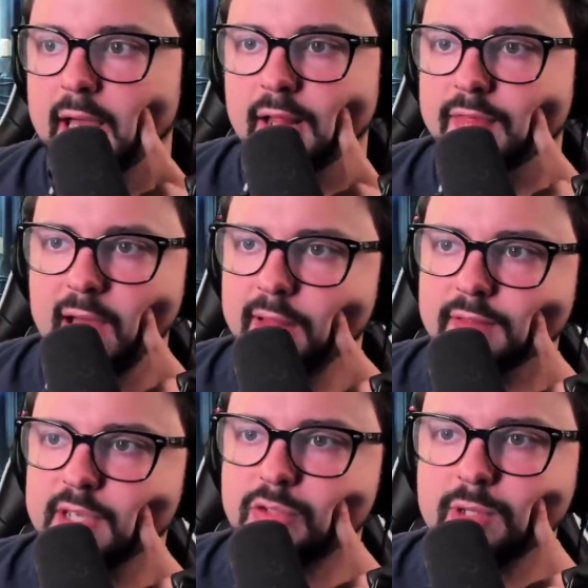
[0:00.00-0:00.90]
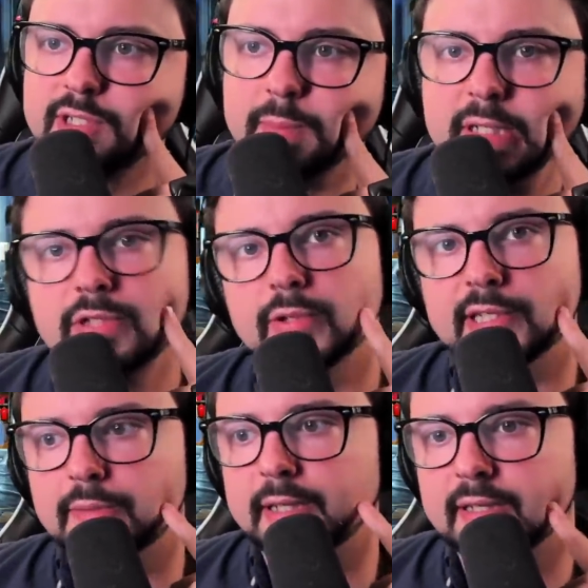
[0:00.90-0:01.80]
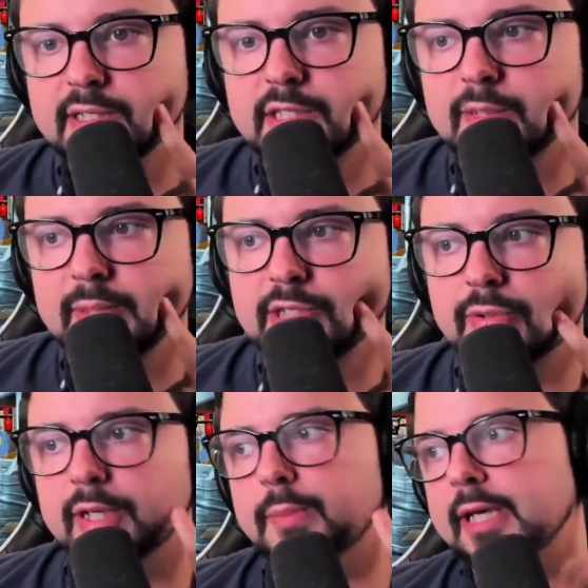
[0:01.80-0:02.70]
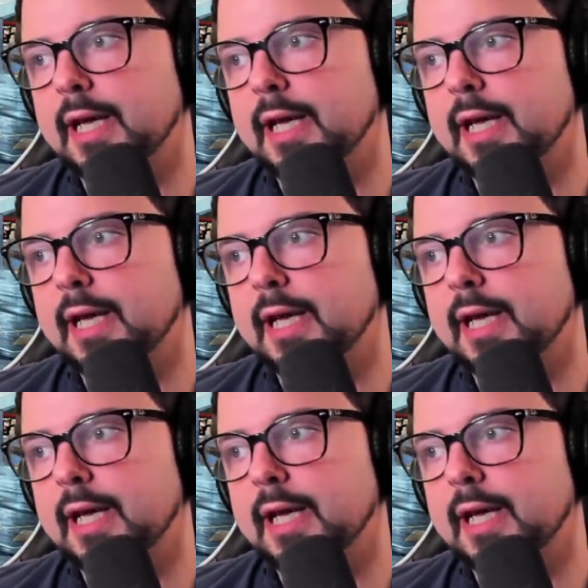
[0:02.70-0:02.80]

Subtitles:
This one's a mystery to me. This is a mystery to me.